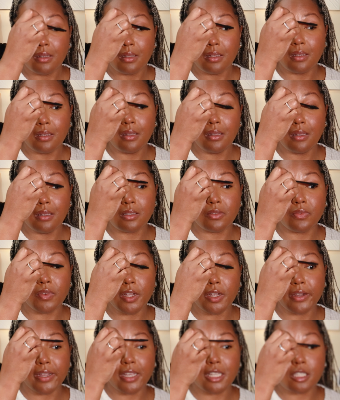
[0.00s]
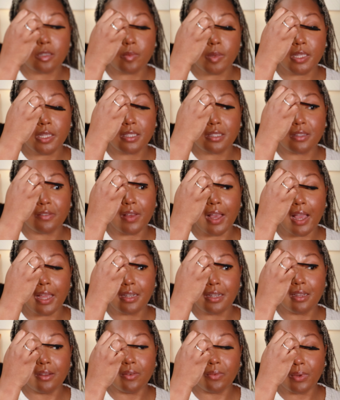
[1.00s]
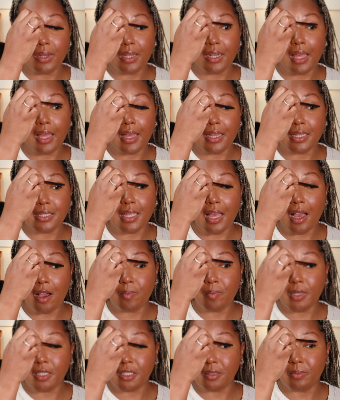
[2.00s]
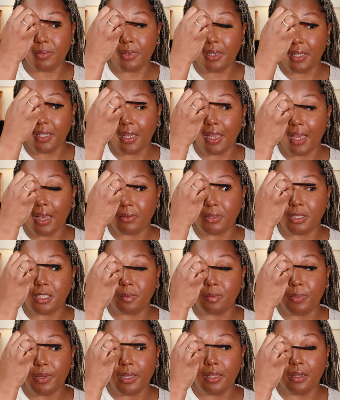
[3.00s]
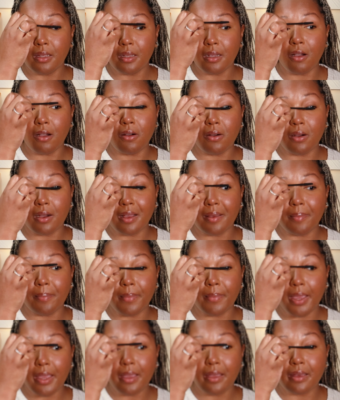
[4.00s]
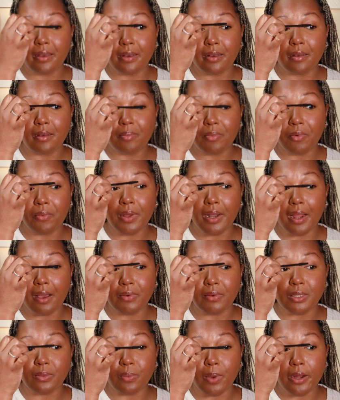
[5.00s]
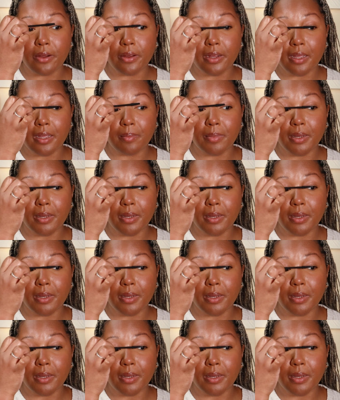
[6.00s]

it is very expensive. I didn't realize how much money I was spending on makeup when I was working,